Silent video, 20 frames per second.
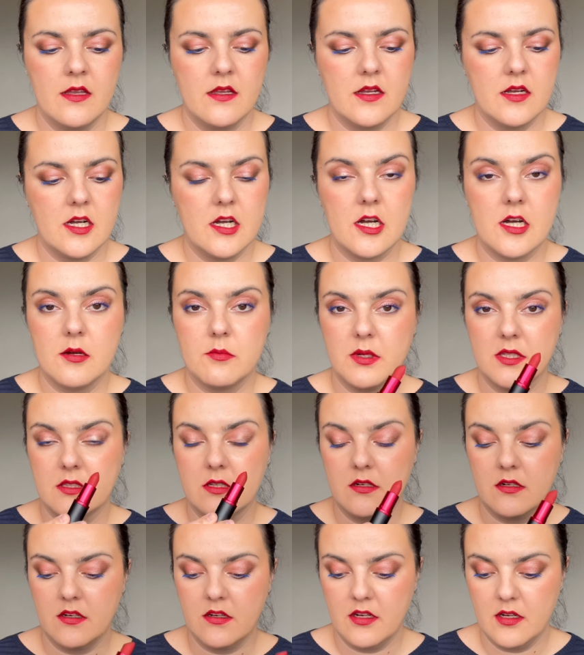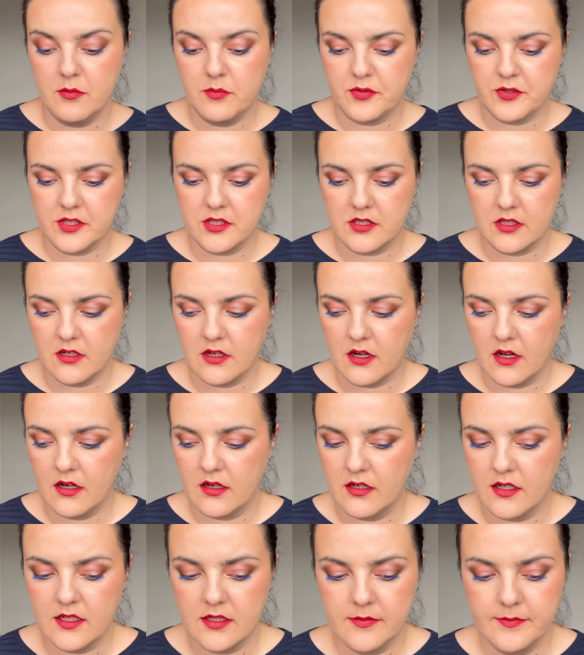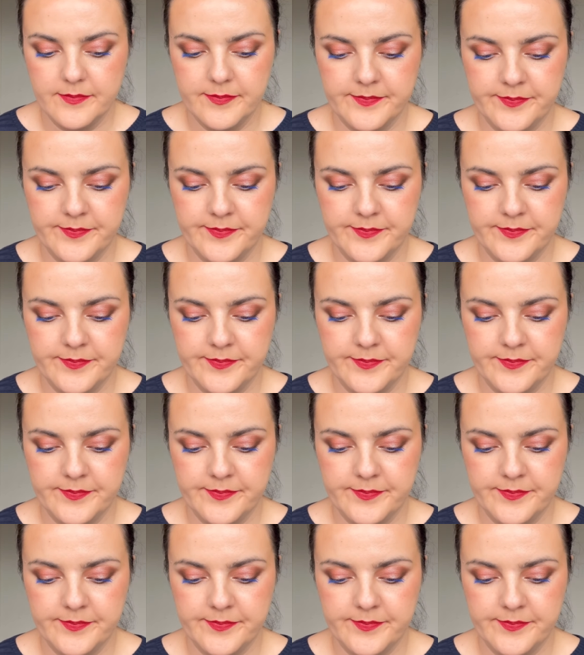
but really pretty color.